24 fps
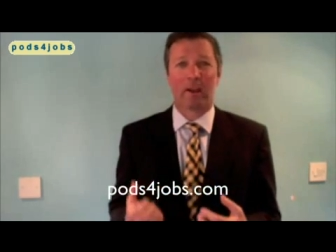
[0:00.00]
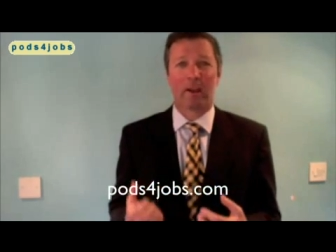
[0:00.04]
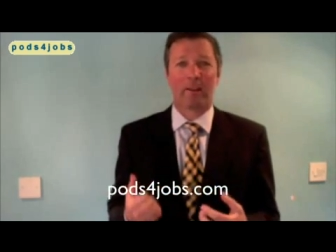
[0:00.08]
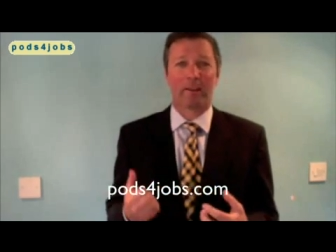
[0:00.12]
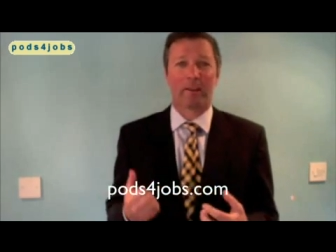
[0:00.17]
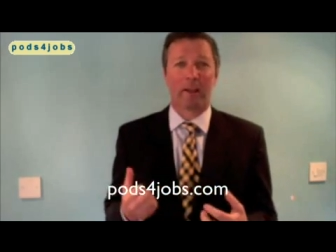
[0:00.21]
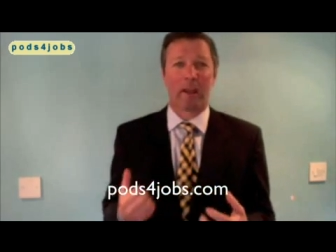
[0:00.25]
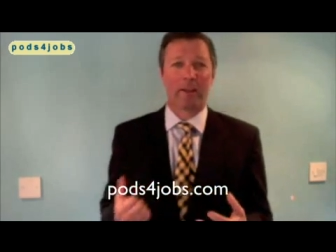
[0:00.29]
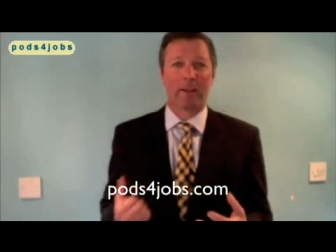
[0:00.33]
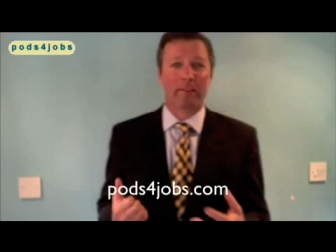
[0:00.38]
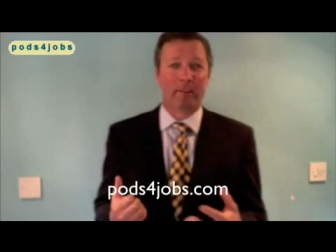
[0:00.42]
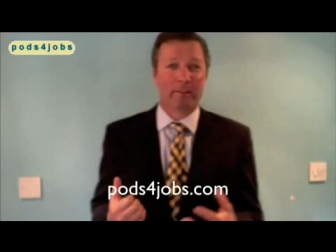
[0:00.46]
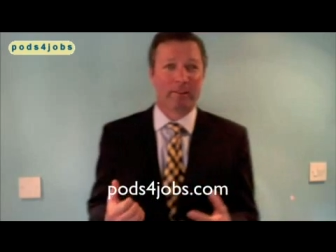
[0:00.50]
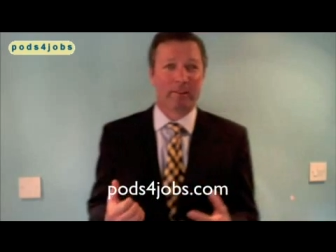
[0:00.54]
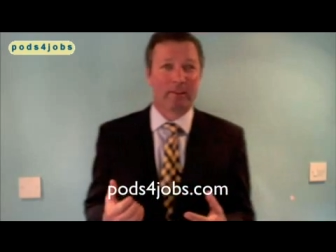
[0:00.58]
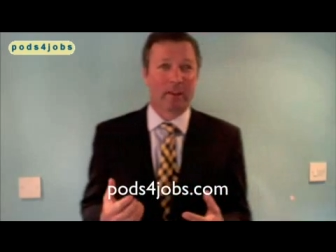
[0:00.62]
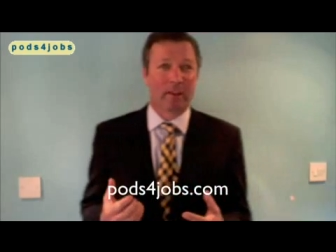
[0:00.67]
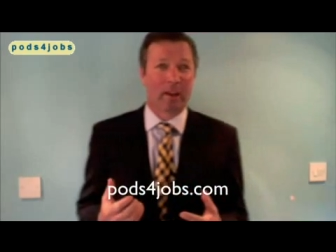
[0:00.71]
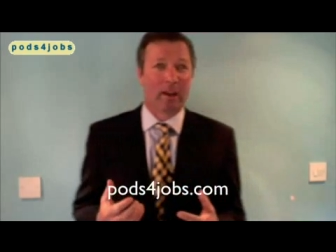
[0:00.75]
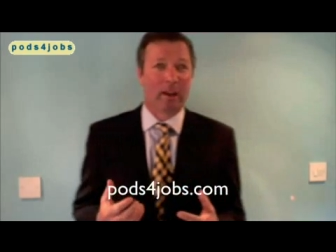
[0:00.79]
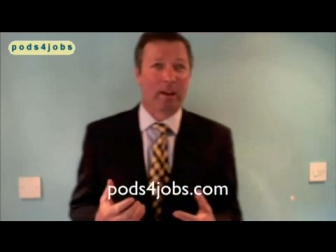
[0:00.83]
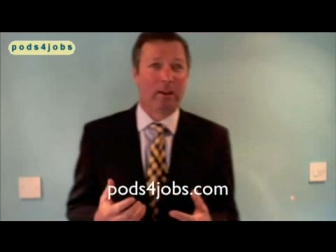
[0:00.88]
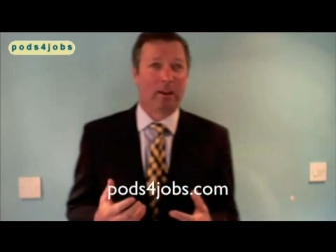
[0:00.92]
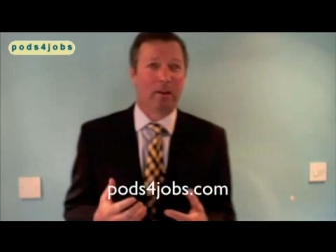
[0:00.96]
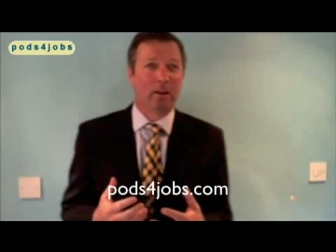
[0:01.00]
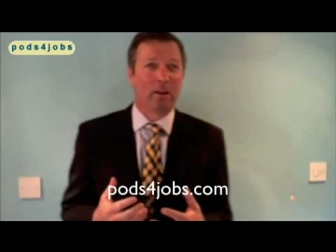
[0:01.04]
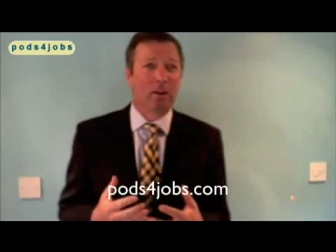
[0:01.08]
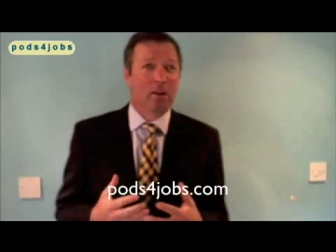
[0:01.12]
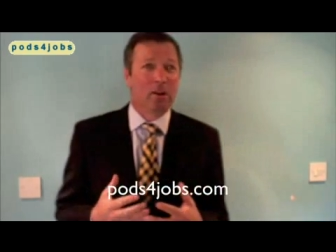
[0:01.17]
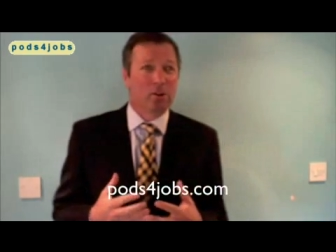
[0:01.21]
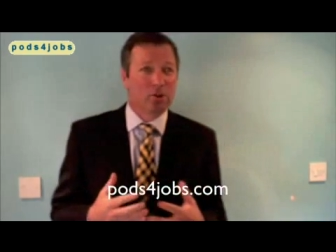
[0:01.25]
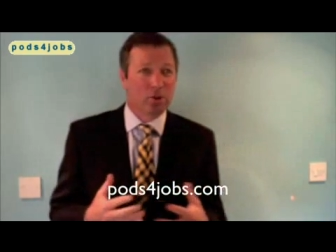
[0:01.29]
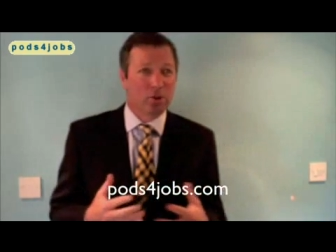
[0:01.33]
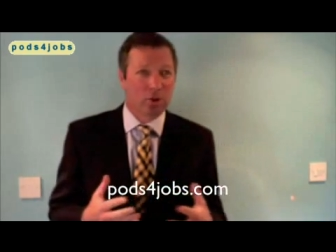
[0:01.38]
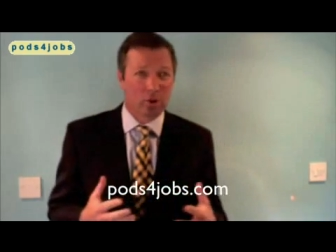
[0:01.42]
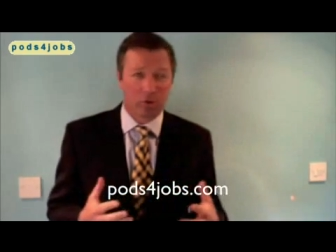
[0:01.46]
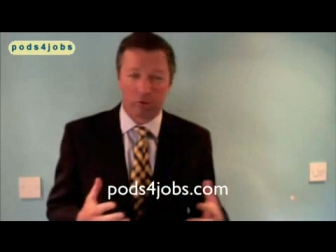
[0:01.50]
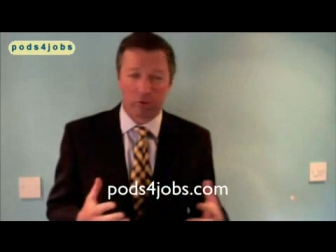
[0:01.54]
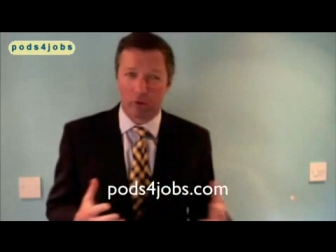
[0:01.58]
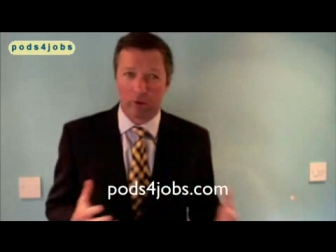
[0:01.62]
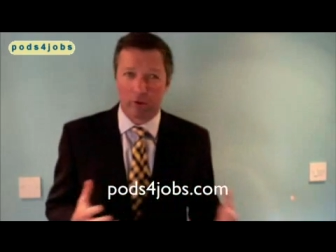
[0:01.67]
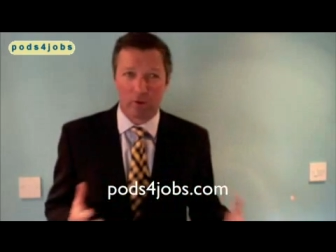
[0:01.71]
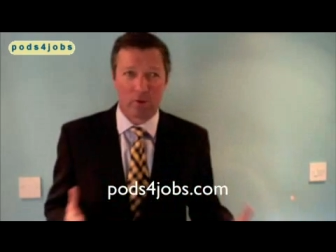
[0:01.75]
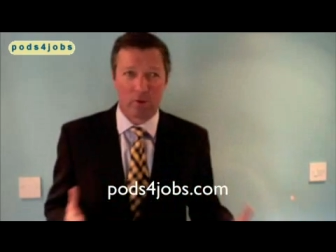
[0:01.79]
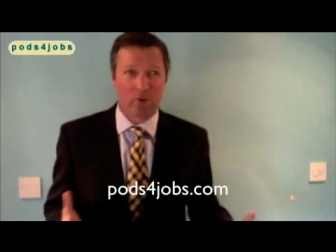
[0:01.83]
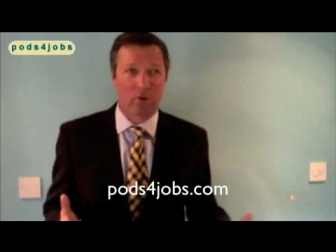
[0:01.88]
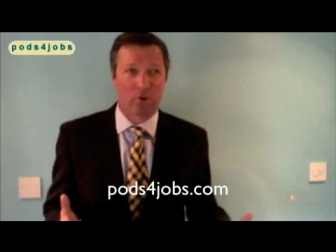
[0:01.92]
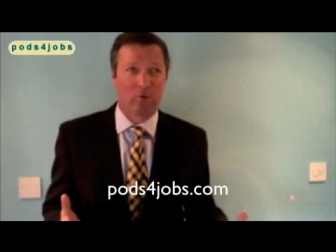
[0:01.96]
and entertain children
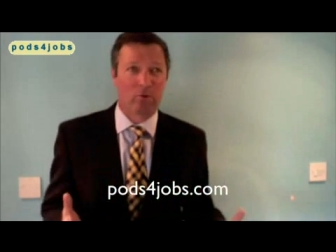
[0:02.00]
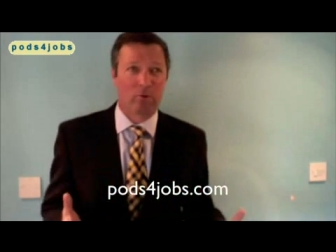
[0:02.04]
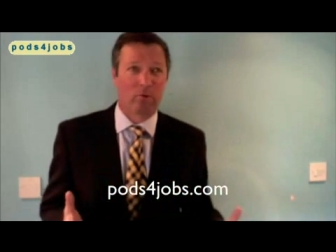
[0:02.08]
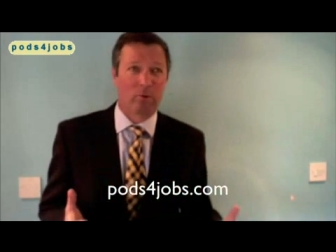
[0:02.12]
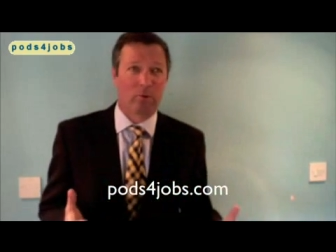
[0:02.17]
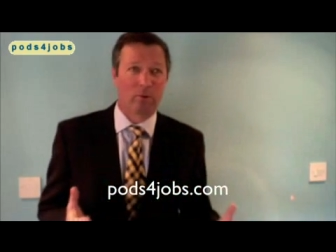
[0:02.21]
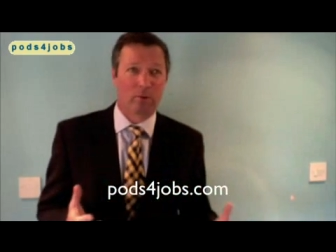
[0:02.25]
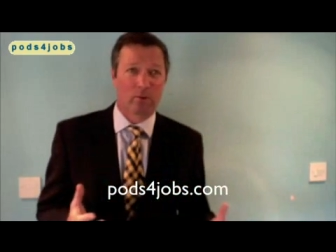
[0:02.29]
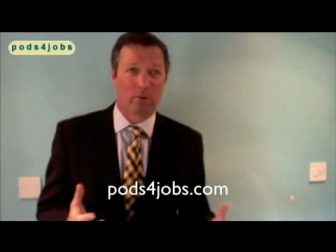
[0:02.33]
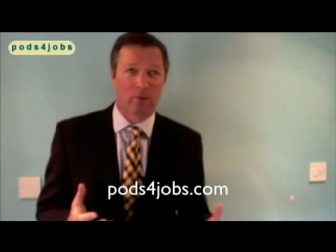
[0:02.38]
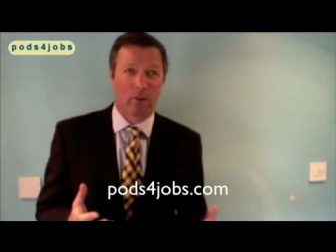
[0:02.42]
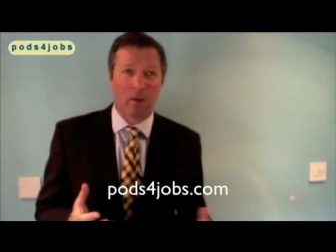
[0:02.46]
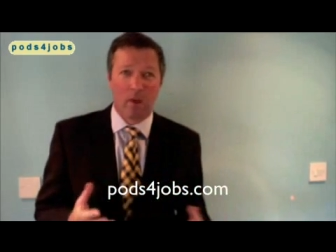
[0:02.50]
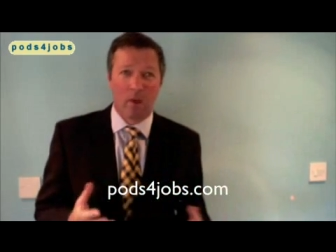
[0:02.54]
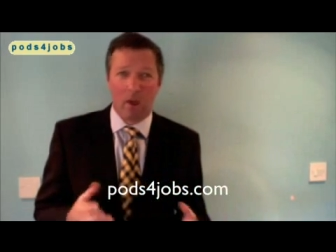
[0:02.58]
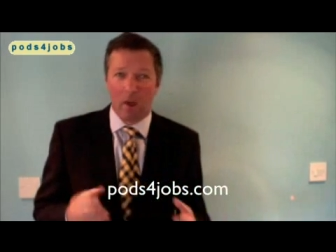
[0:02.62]
and students